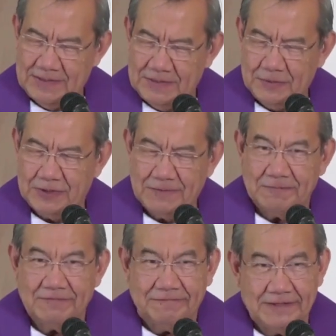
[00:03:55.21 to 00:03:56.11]
to keep the
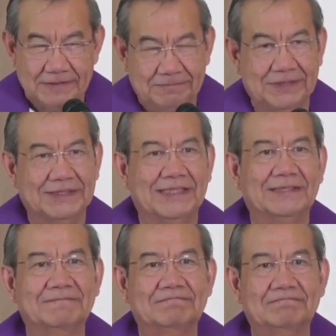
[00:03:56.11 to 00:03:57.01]
fire burning.
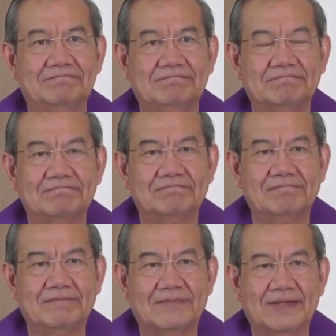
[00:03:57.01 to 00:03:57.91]

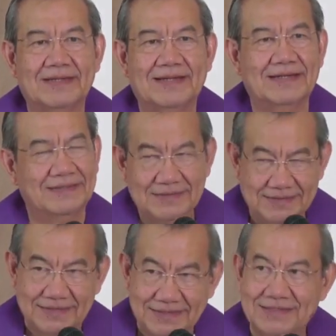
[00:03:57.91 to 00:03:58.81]
And that's not
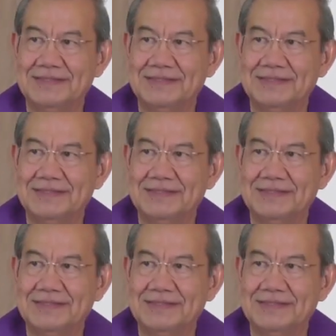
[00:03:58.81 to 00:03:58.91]
easy.